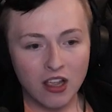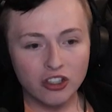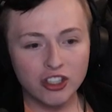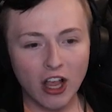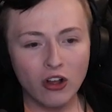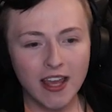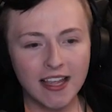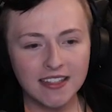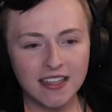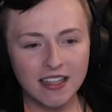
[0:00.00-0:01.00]
Shell
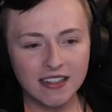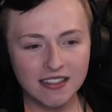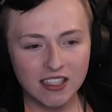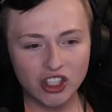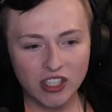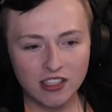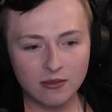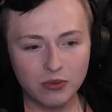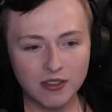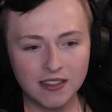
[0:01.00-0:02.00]
casing
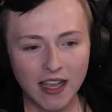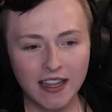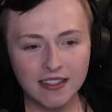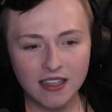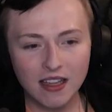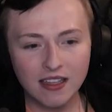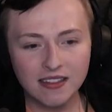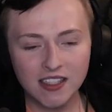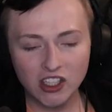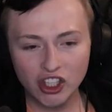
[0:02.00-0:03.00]
incisions. Precise
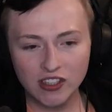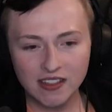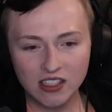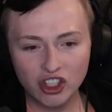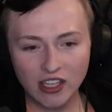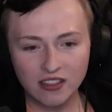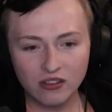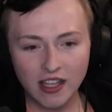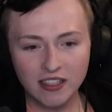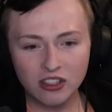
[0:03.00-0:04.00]
incisions suggest a
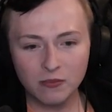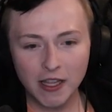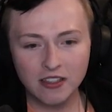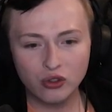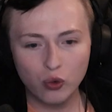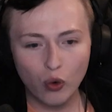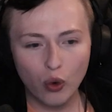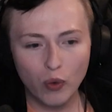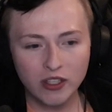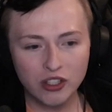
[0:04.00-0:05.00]
laser-based
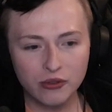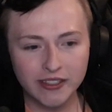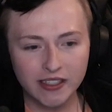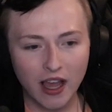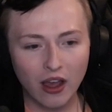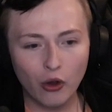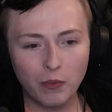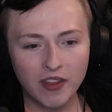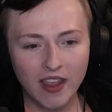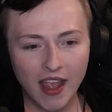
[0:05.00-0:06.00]
tool was used to cut
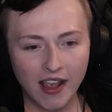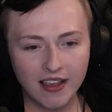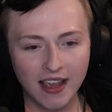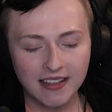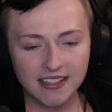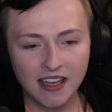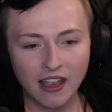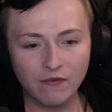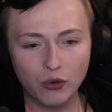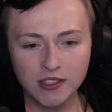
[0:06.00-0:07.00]
open the egg casing
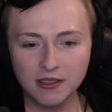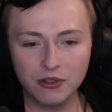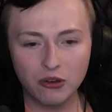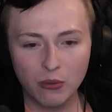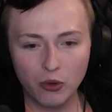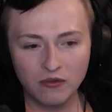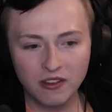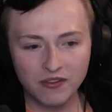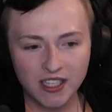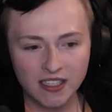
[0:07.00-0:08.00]
and forcibly remove
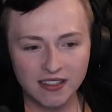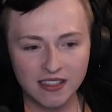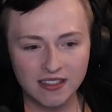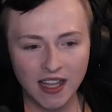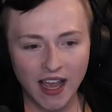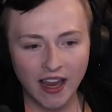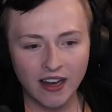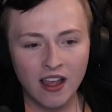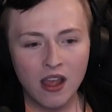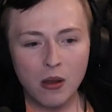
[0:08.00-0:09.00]
the fetus
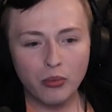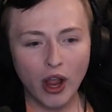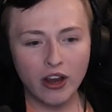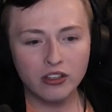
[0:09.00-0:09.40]
inside prior